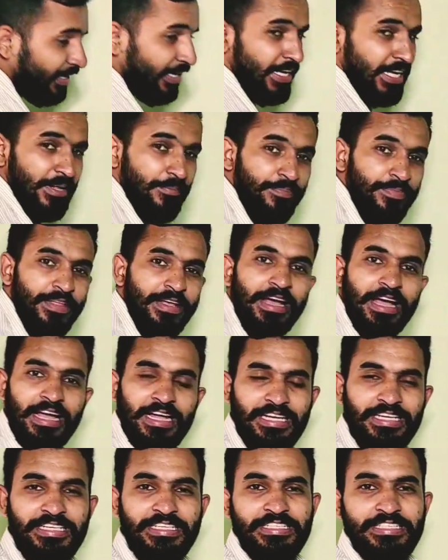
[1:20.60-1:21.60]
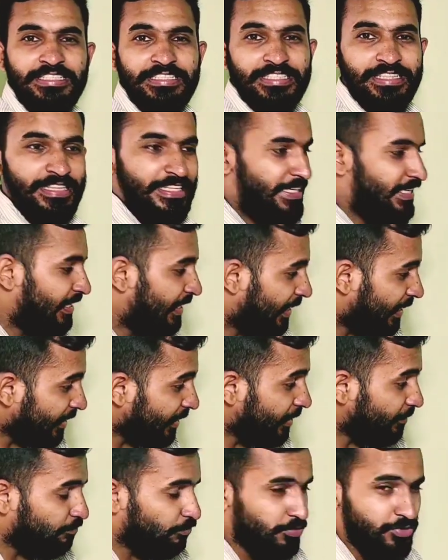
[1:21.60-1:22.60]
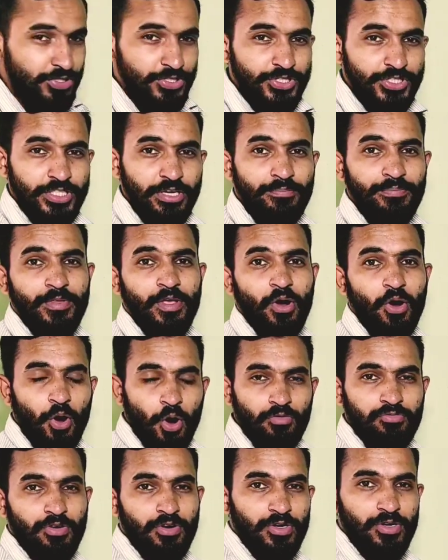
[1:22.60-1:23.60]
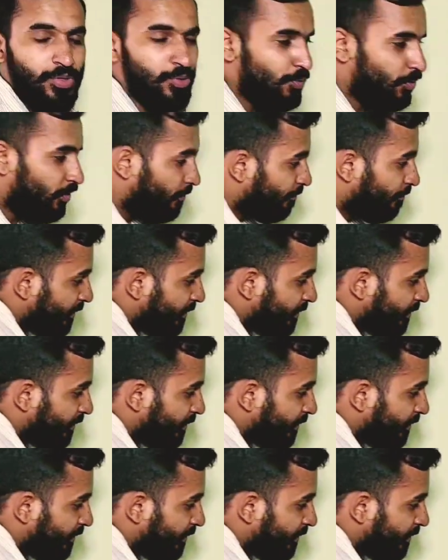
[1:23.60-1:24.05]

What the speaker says: A is the current position of our tool.